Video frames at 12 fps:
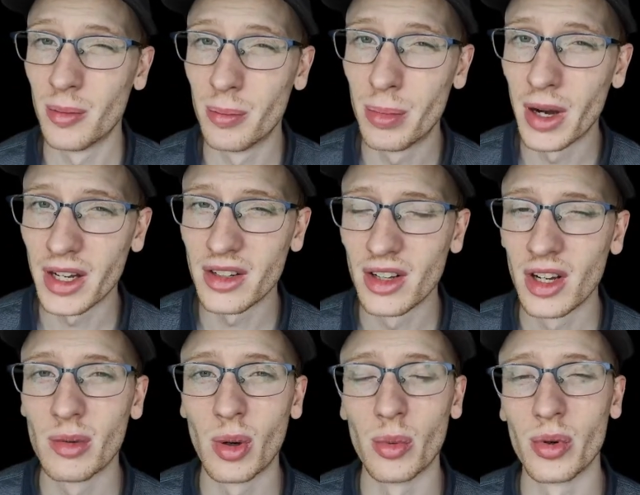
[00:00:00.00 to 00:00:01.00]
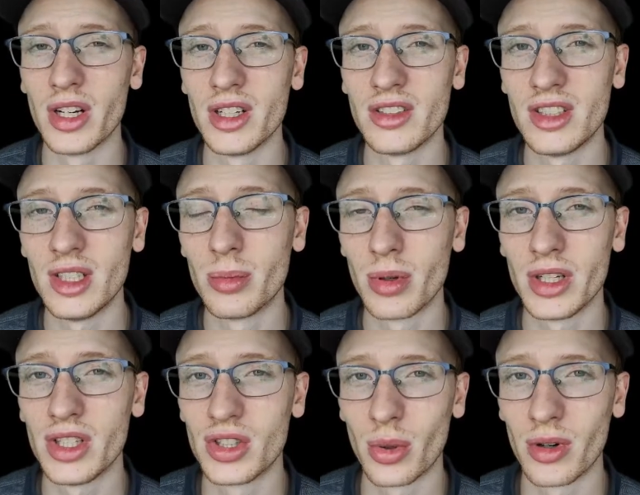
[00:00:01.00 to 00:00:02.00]
But what we're going to see
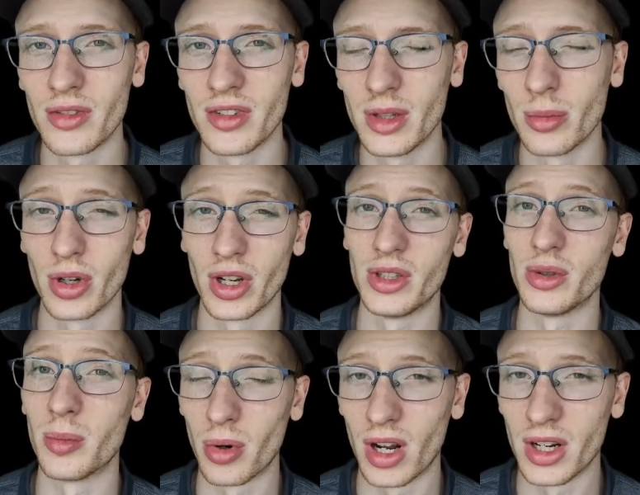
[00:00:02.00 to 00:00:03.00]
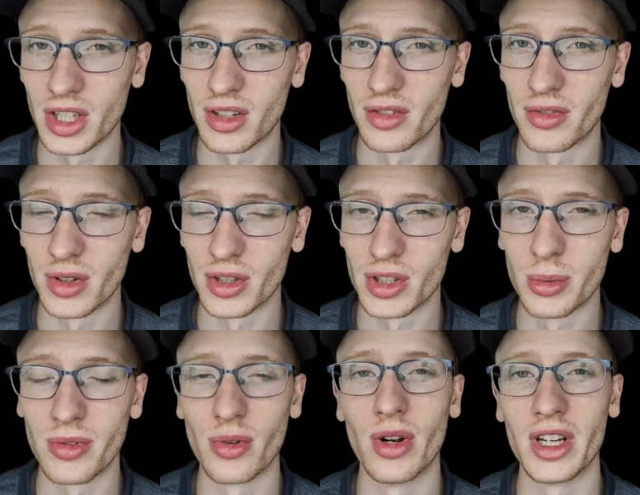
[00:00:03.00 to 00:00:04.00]
pretty shortly, and we're going to do a project
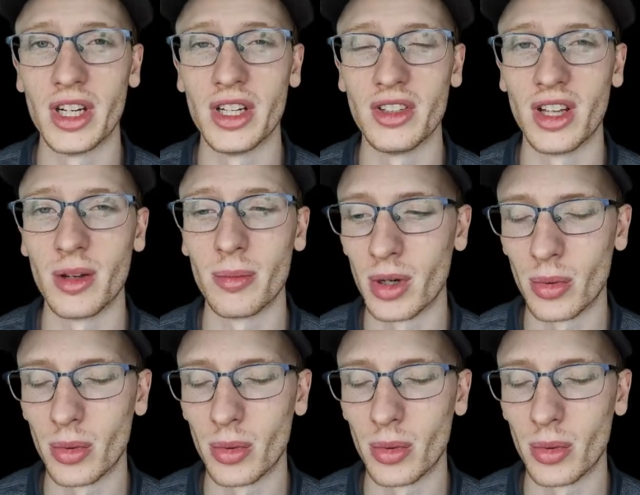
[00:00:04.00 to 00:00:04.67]
first before I get into that,